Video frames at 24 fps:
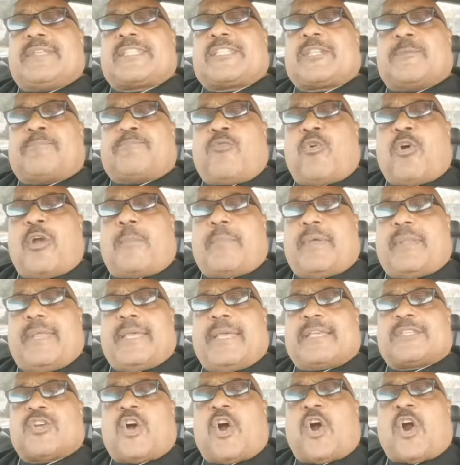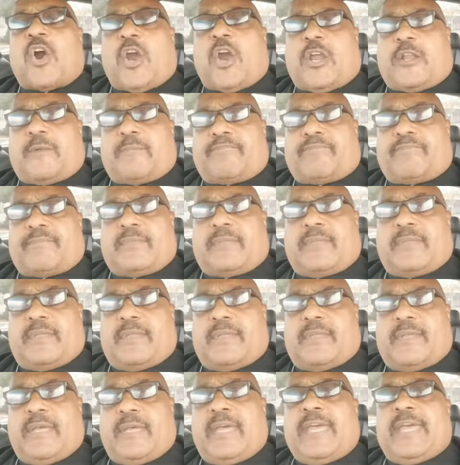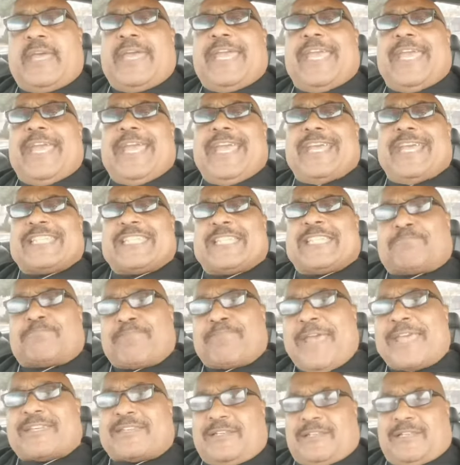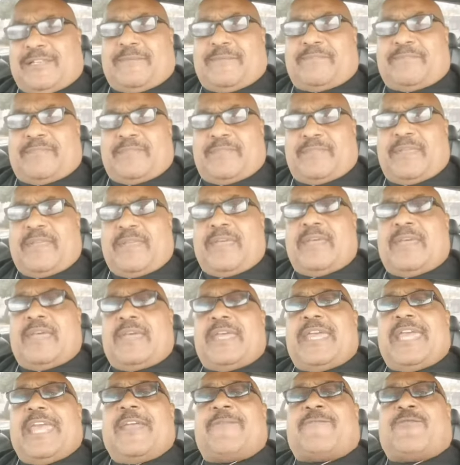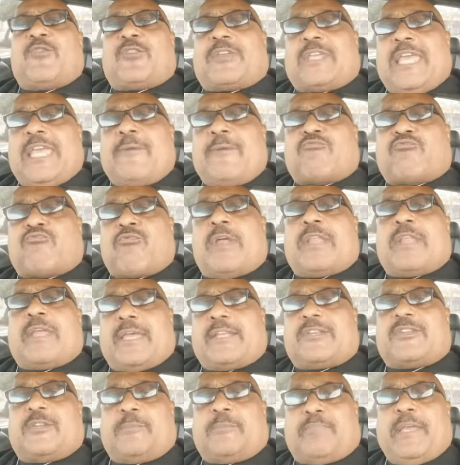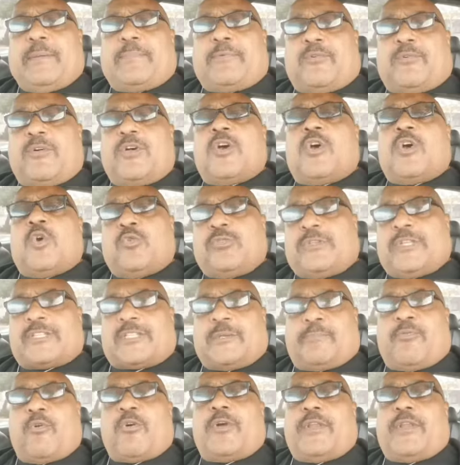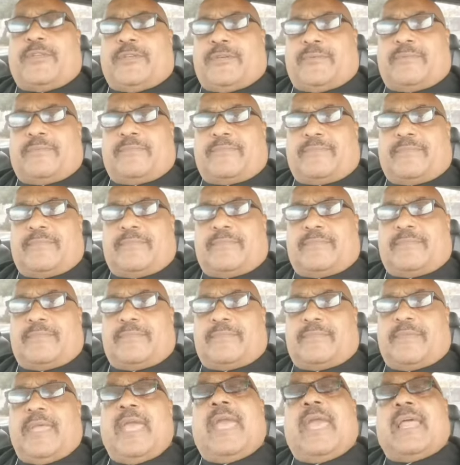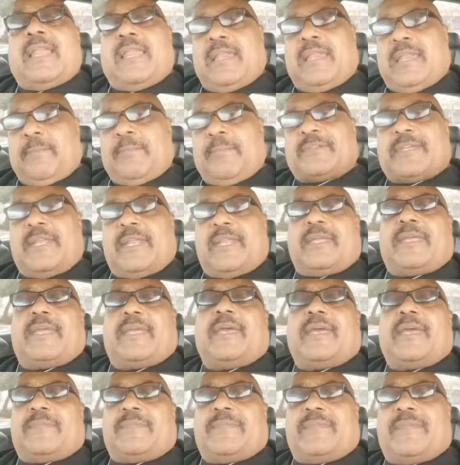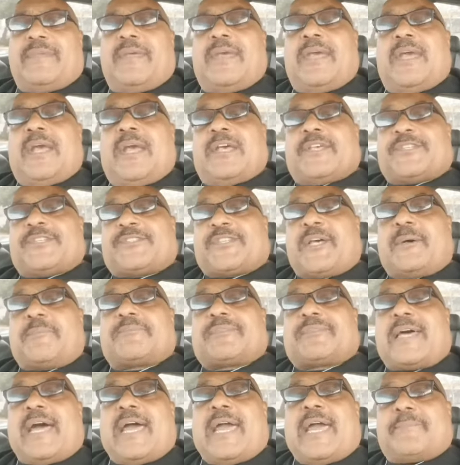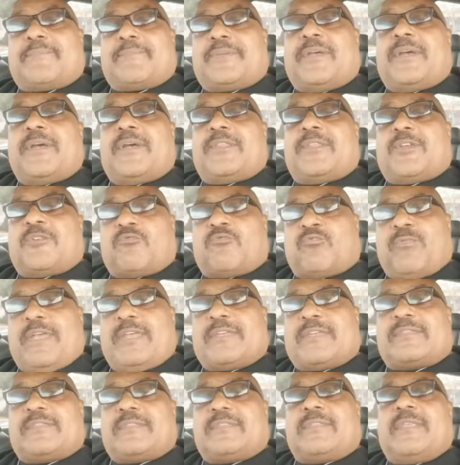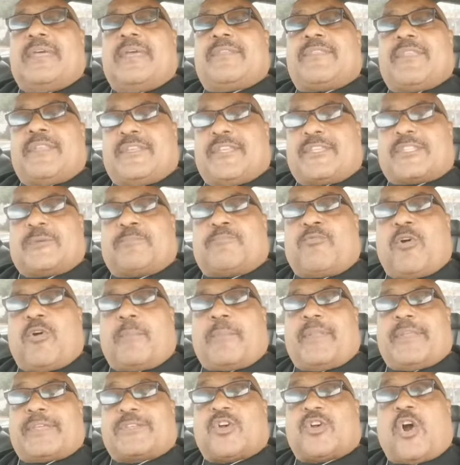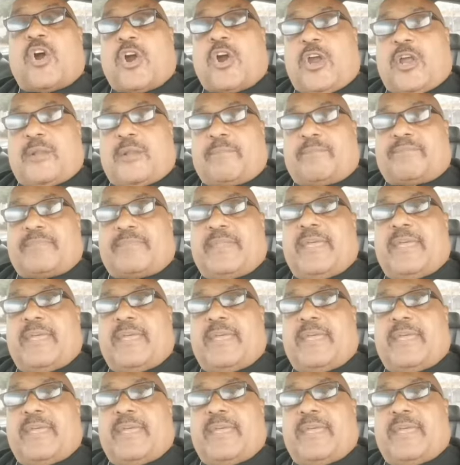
disappointment is hard, especially if you keep running into the people who disappointed you. Let me say it again. Sometimes the reason the disappointment is hard